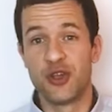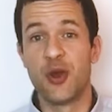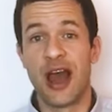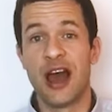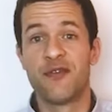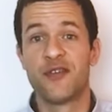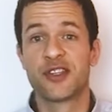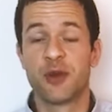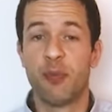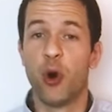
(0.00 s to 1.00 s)
Do you
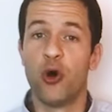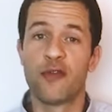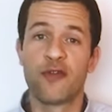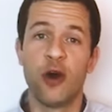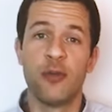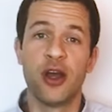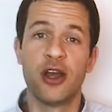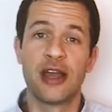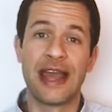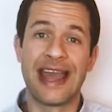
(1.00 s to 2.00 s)
have support from
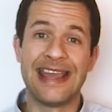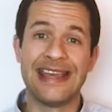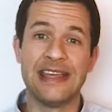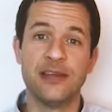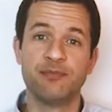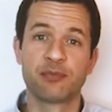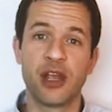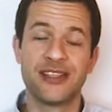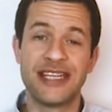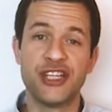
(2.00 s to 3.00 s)
a
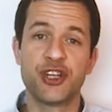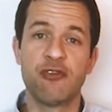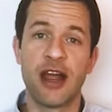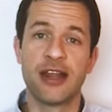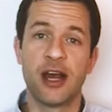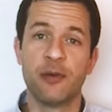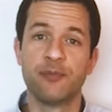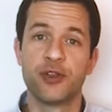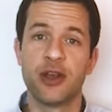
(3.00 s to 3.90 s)
teacher right now?